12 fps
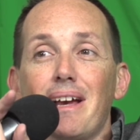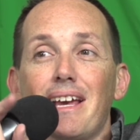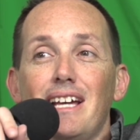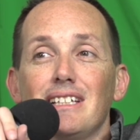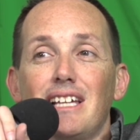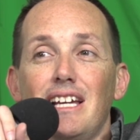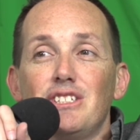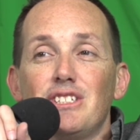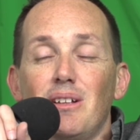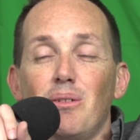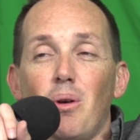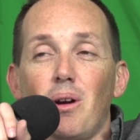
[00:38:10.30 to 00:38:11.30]
Now, my gas
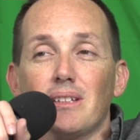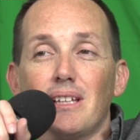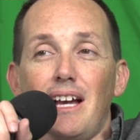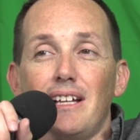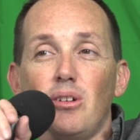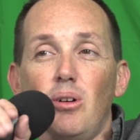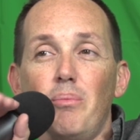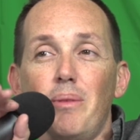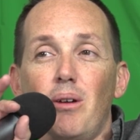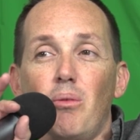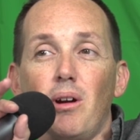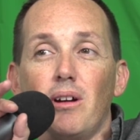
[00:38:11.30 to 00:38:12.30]
gauge didn't work. The guy
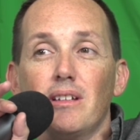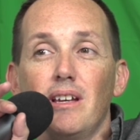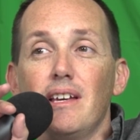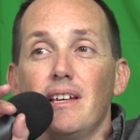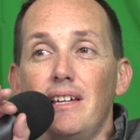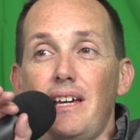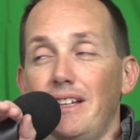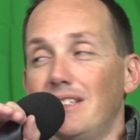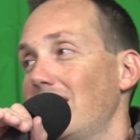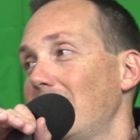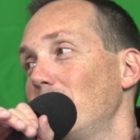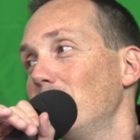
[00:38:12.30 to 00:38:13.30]
told me it worked.
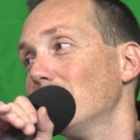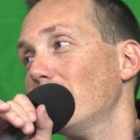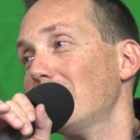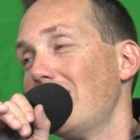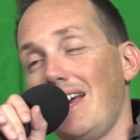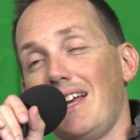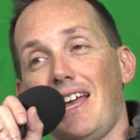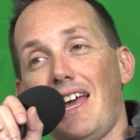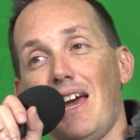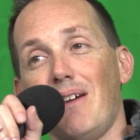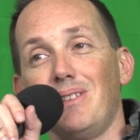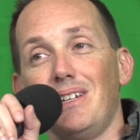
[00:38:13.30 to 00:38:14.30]
It said it was a tank and
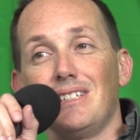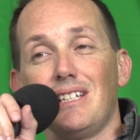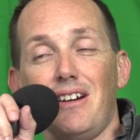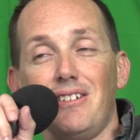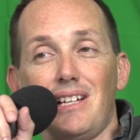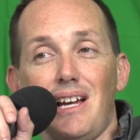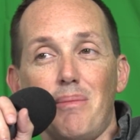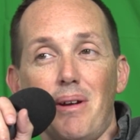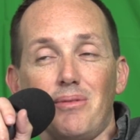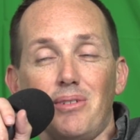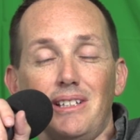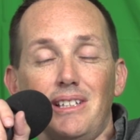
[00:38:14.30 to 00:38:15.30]
a half the entire
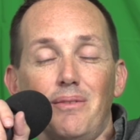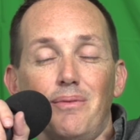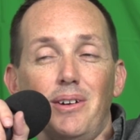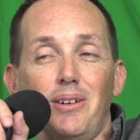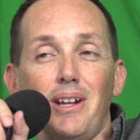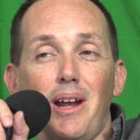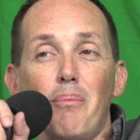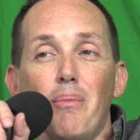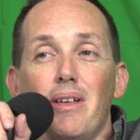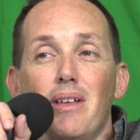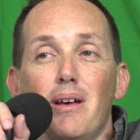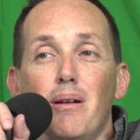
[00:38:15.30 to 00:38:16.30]
time after I did fill it
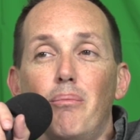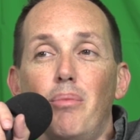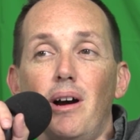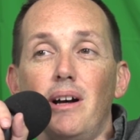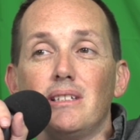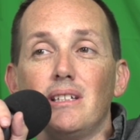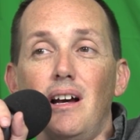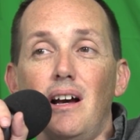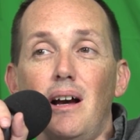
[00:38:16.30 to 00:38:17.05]
up. But